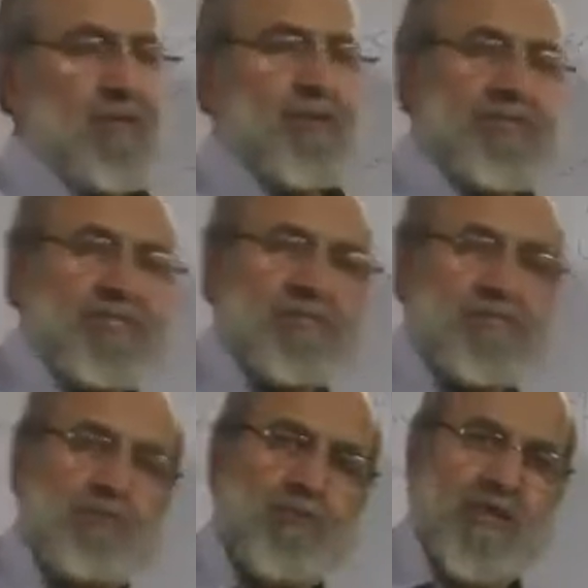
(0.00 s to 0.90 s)
which is
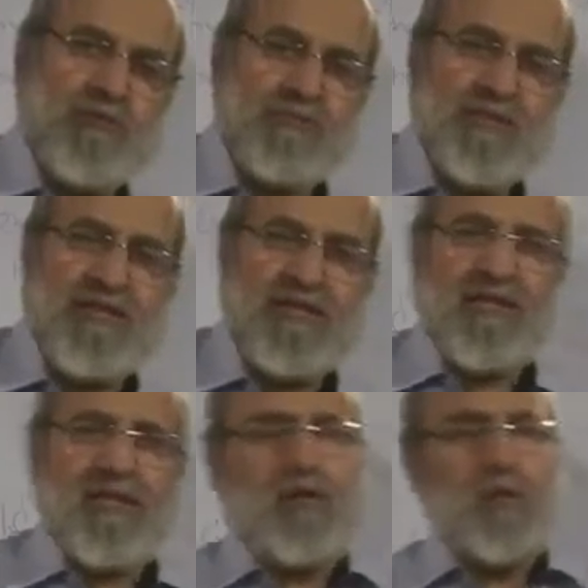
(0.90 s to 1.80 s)
mudaf ilay.
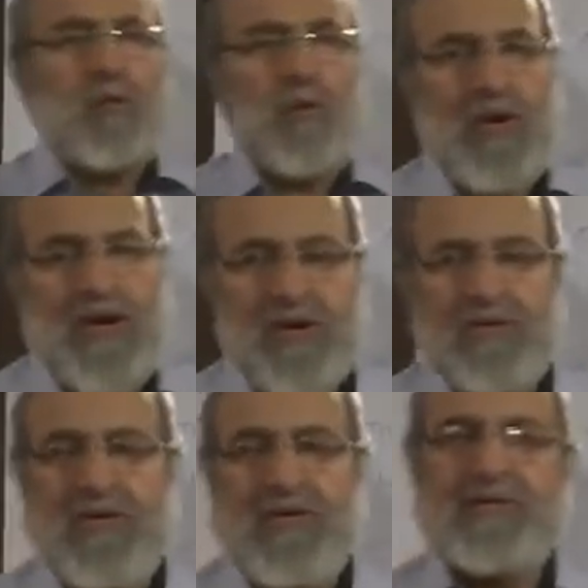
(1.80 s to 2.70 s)

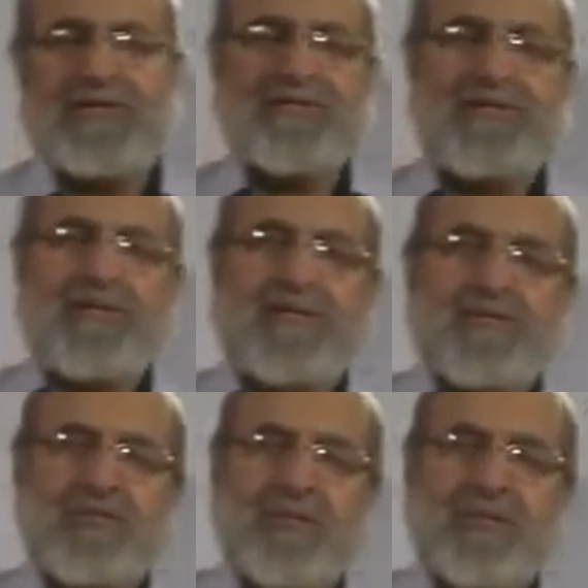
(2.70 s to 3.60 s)
Whenever there
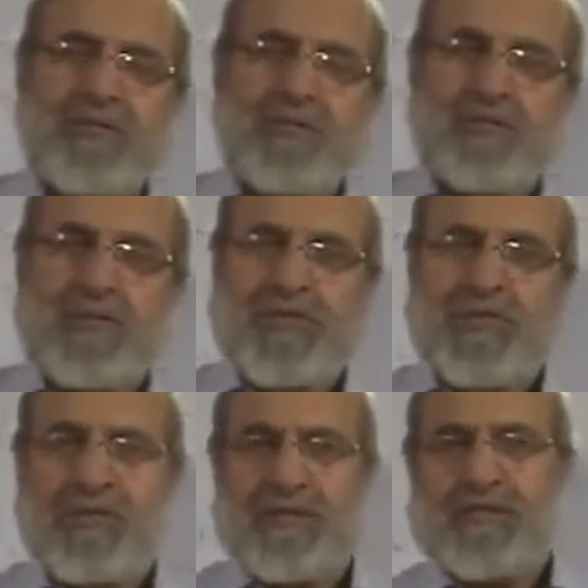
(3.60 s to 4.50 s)
is going to
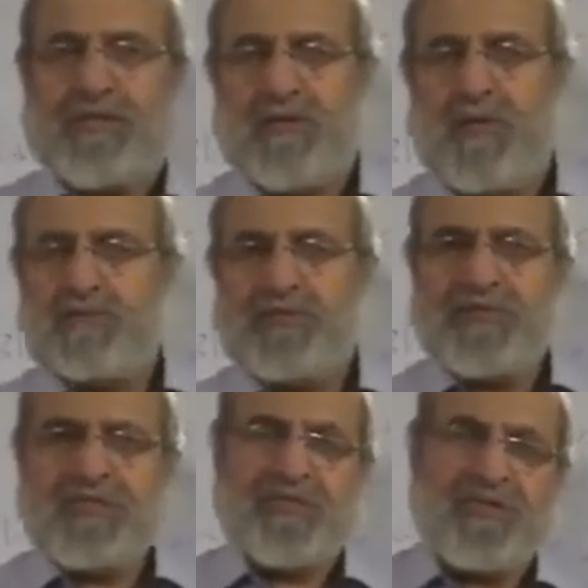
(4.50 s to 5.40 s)
be a
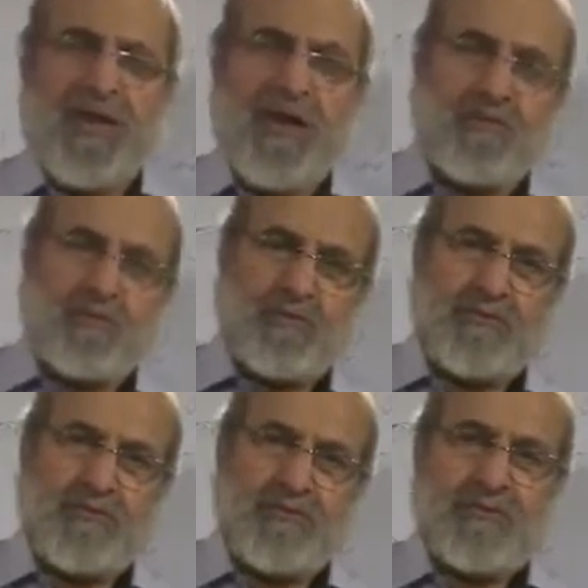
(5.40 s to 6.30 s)
composite
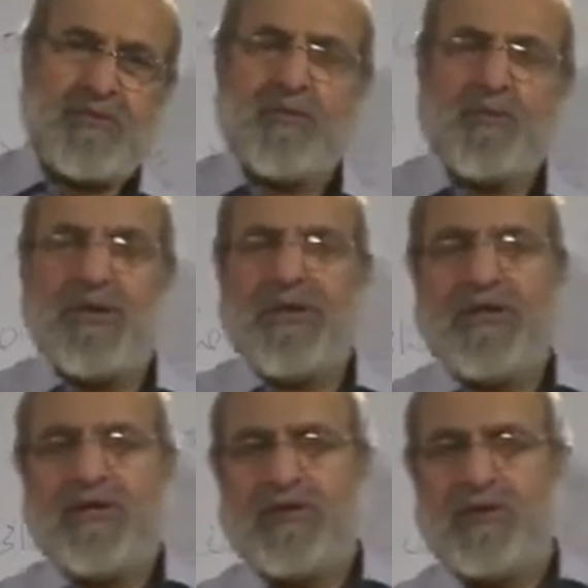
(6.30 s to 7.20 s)
noun
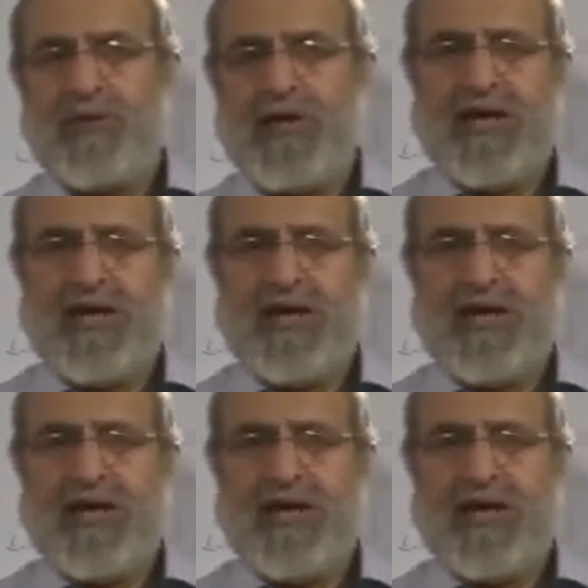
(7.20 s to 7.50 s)
wherein you